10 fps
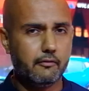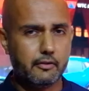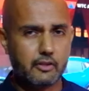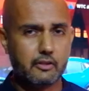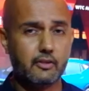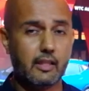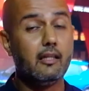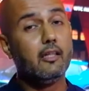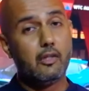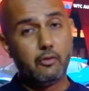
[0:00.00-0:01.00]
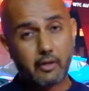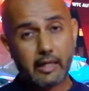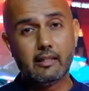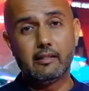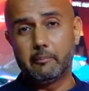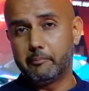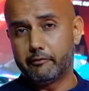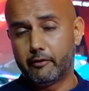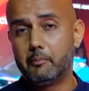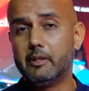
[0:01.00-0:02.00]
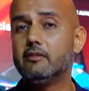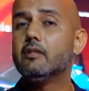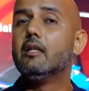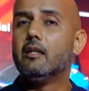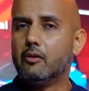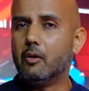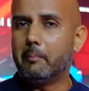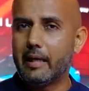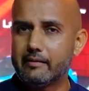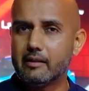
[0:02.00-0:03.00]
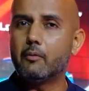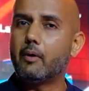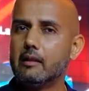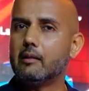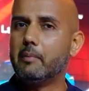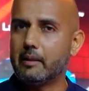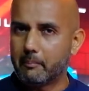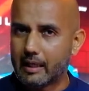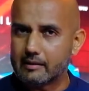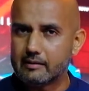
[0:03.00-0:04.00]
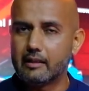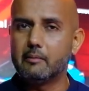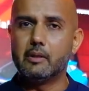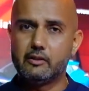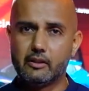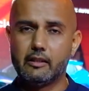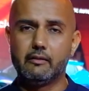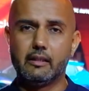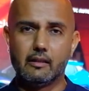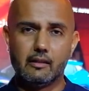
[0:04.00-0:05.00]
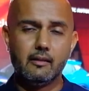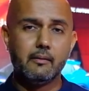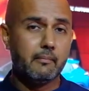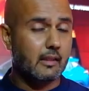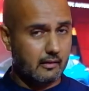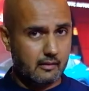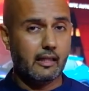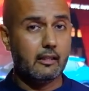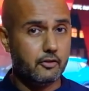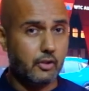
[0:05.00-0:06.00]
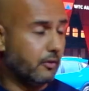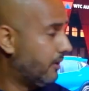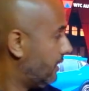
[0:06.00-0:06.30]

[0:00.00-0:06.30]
efficiency rather than performance, no matter what the marketing material tells you.